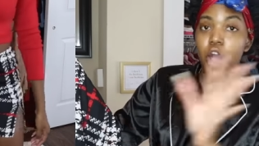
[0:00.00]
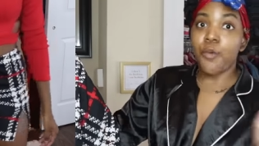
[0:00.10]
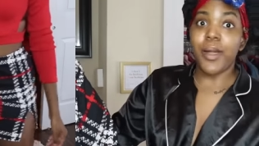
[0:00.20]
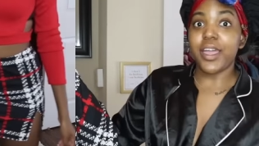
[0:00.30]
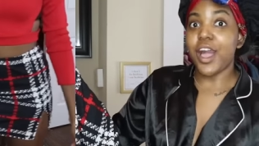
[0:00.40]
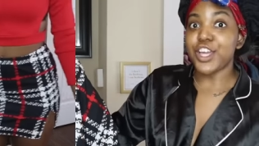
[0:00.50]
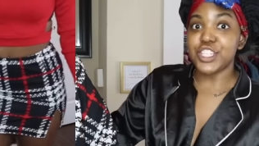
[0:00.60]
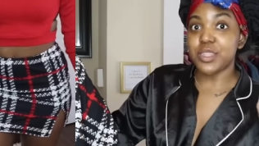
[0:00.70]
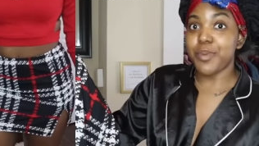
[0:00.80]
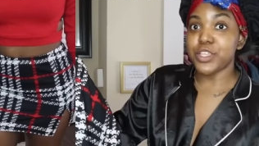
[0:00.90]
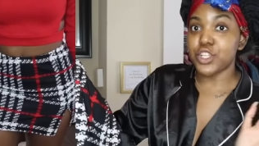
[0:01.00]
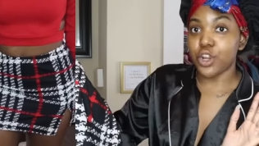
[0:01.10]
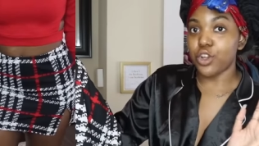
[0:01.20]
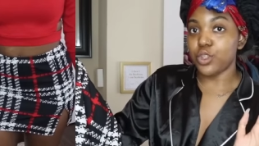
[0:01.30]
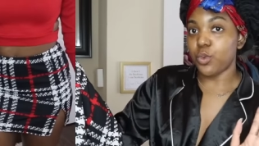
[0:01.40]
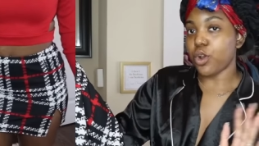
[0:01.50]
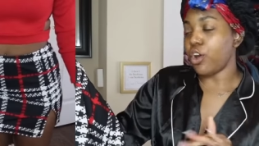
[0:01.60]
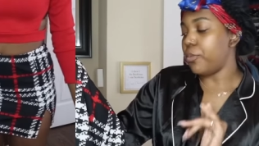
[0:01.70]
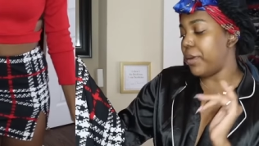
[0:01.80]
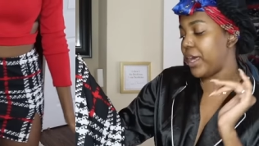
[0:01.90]
oh my gosh, it's the best skirt in the
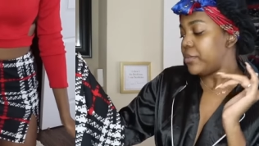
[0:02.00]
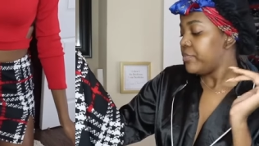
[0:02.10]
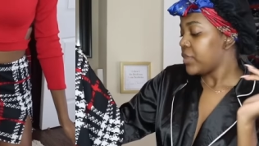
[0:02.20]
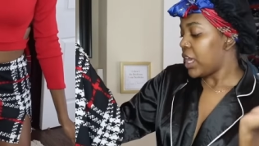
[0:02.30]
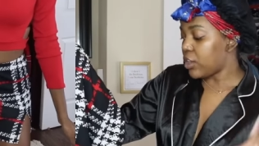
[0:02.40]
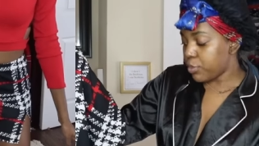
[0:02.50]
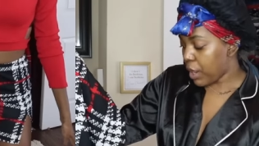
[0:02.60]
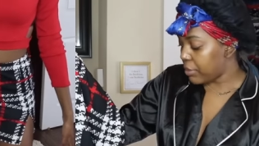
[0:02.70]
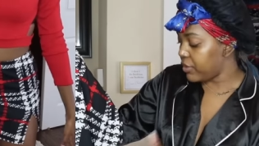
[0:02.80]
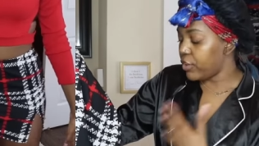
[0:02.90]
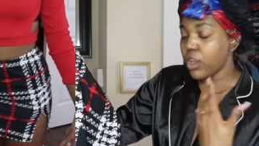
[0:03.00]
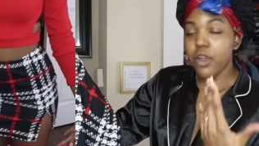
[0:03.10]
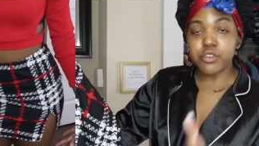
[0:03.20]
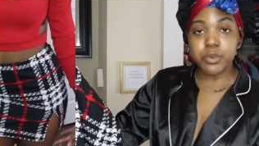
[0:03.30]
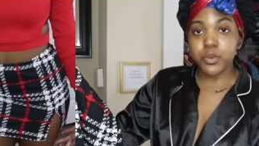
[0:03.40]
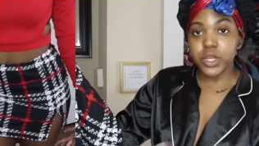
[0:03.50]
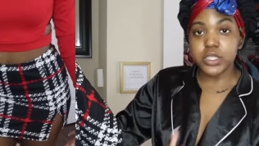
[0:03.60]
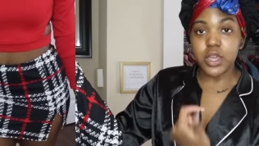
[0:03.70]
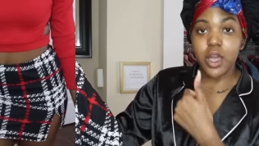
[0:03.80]
world. But It'll probably feel comfortable when it's